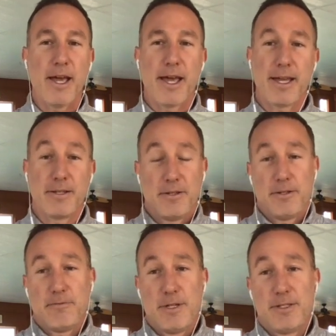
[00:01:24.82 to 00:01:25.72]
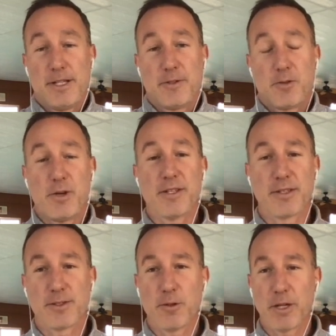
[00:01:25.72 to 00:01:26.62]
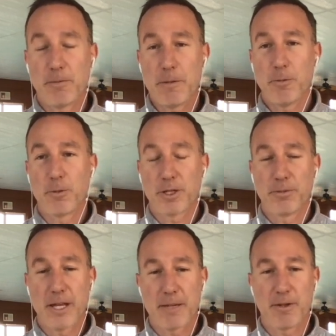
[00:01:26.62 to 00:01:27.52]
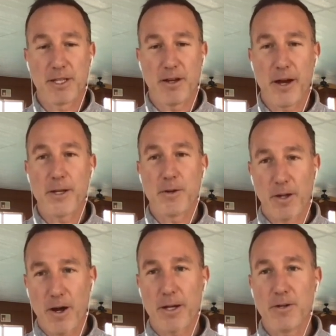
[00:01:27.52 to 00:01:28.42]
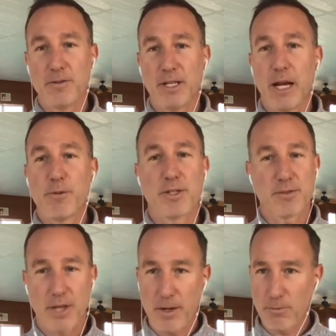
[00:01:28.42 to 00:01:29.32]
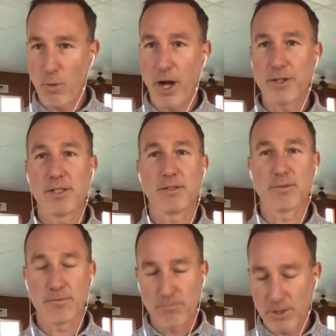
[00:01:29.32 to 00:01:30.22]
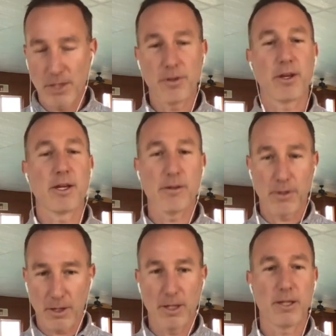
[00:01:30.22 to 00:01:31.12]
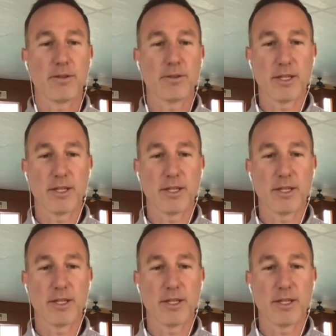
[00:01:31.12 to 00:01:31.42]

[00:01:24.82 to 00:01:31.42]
And uh, it stands the reason. So like people were complaining about the audio and the audio, and I would just kind of watch it and say, okay, okay.